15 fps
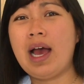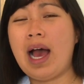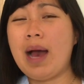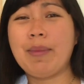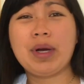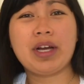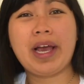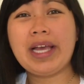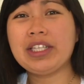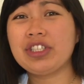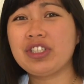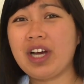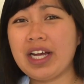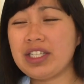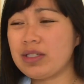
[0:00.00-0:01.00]
Am I going to
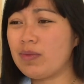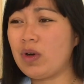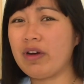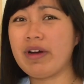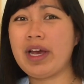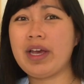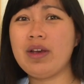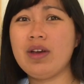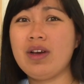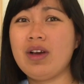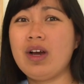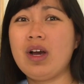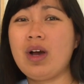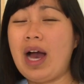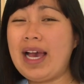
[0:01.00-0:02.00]
die tomorrow?
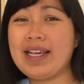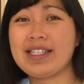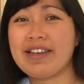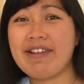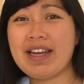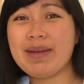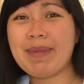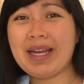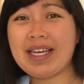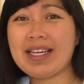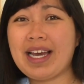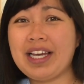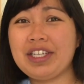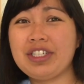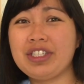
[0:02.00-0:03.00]
Is there any
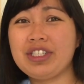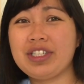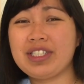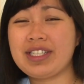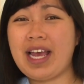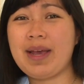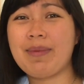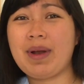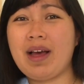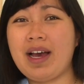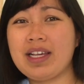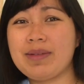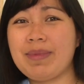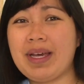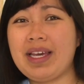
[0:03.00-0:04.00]
medication to
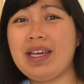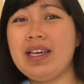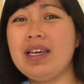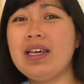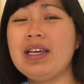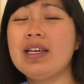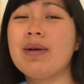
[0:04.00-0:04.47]
stabilise me?